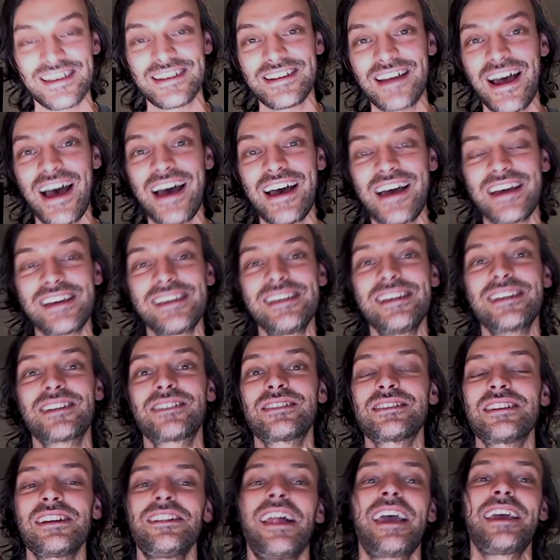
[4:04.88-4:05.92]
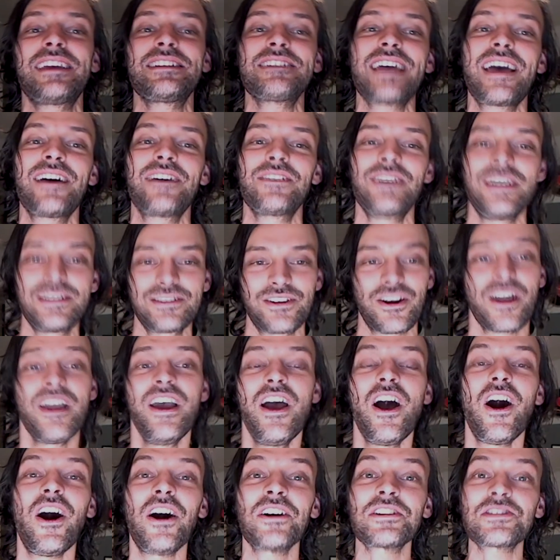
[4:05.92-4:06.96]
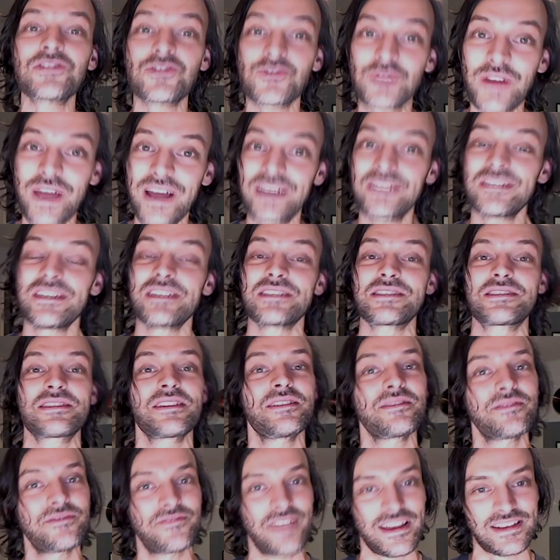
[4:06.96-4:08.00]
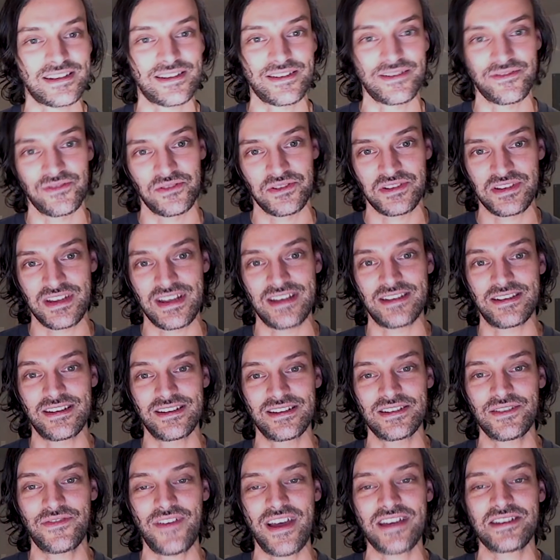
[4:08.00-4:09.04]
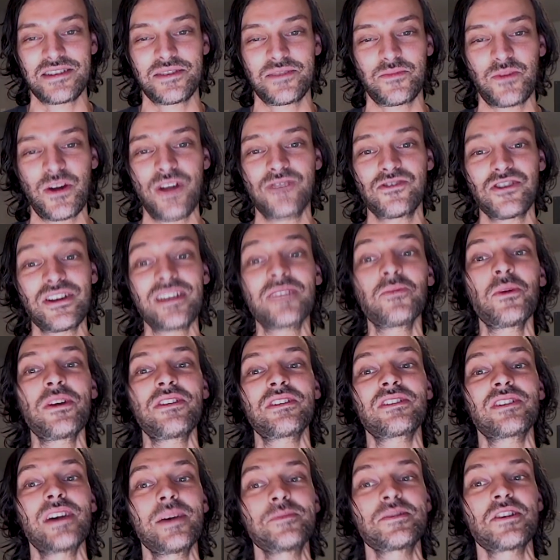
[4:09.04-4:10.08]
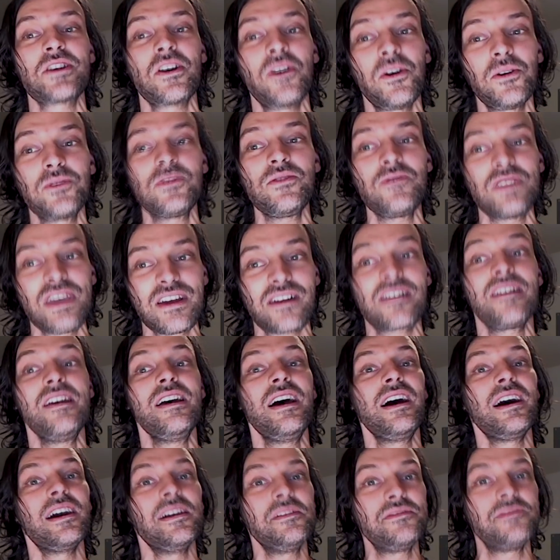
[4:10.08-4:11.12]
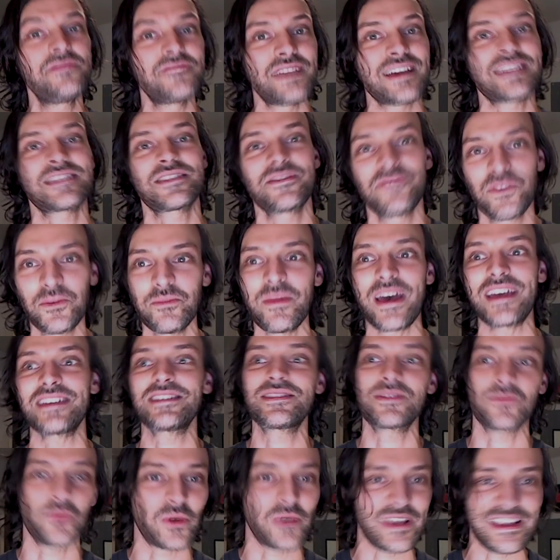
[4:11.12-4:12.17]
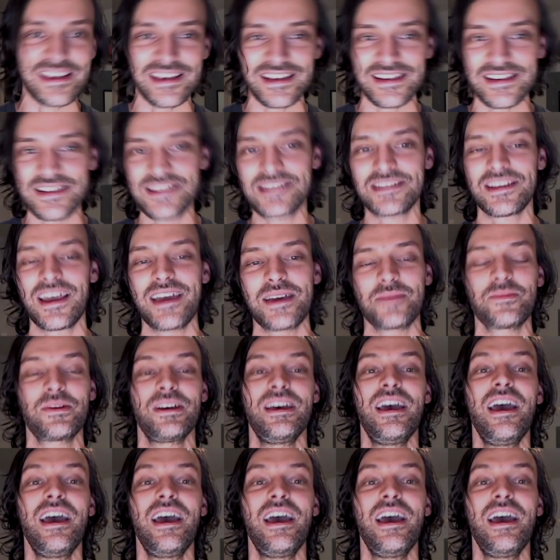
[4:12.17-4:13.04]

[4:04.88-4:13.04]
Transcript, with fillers: into high gear in the land down under. Australia's festival season is fast approaching, and with it comes a whole new year of festival based weekend escape.